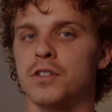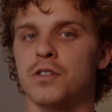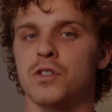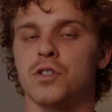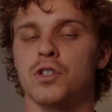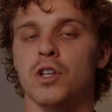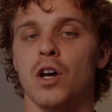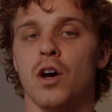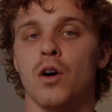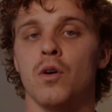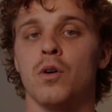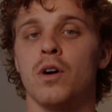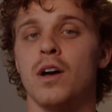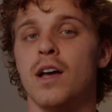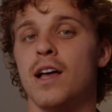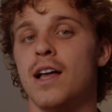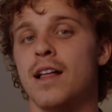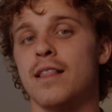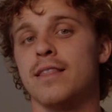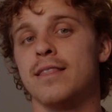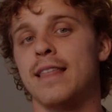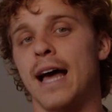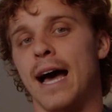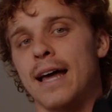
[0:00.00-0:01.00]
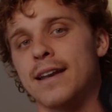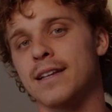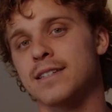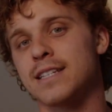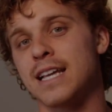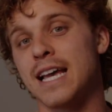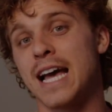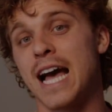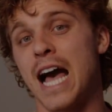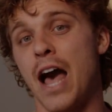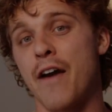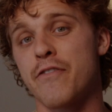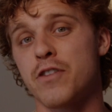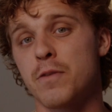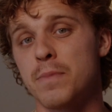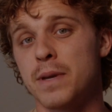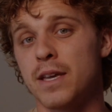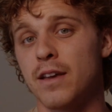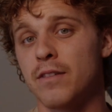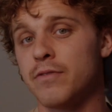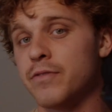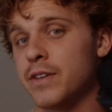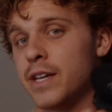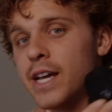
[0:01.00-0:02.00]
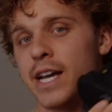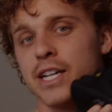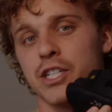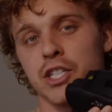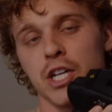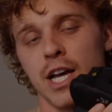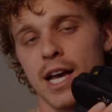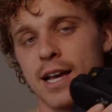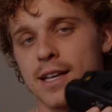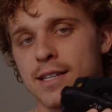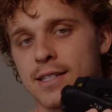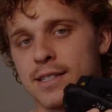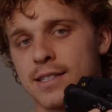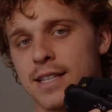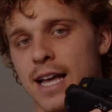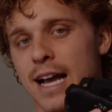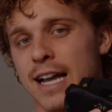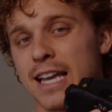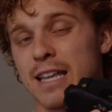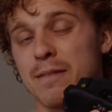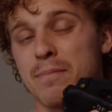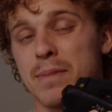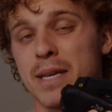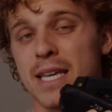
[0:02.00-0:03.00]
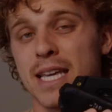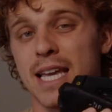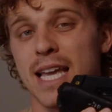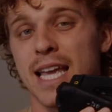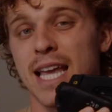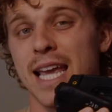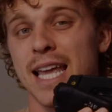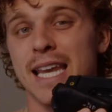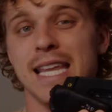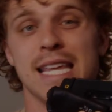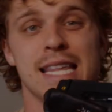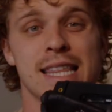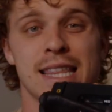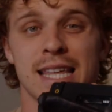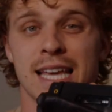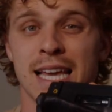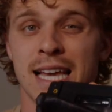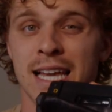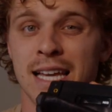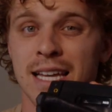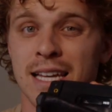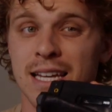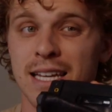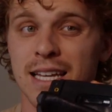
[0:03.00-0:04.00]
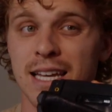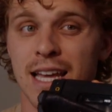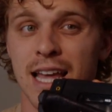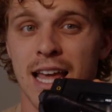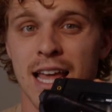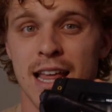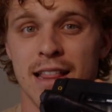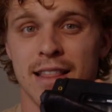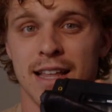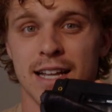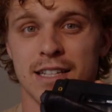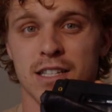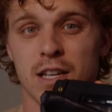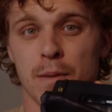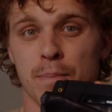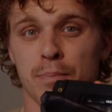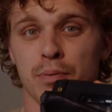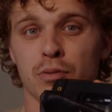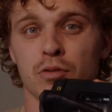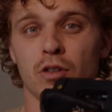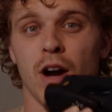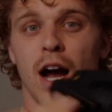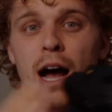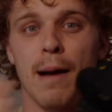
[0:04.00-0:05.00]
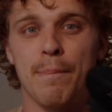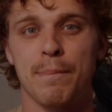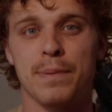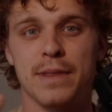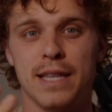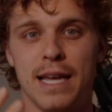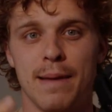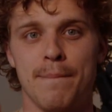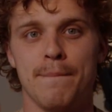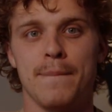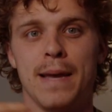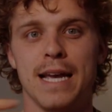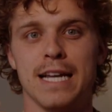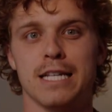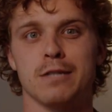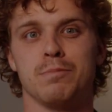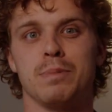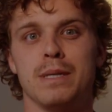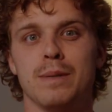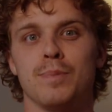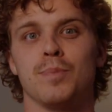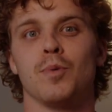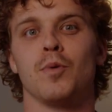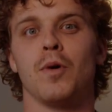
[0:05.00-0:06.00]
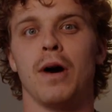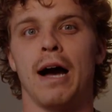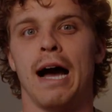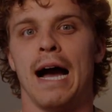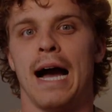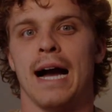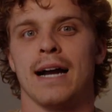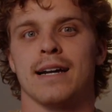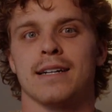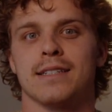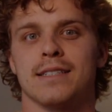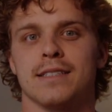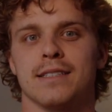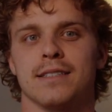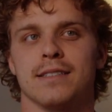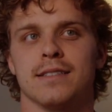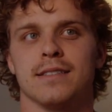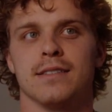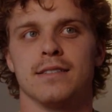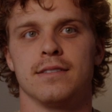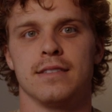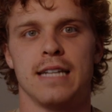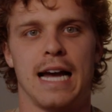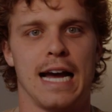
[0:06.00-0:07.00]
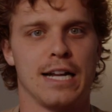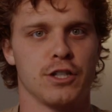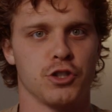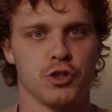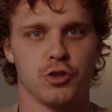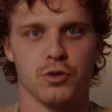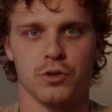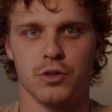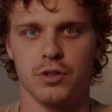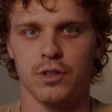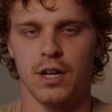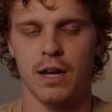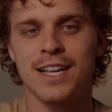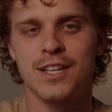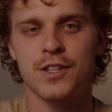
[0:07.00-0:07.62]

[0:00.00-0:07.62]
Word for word: So that doesn't have to be a VHS, that can be anything that's a prop that makes people act natural.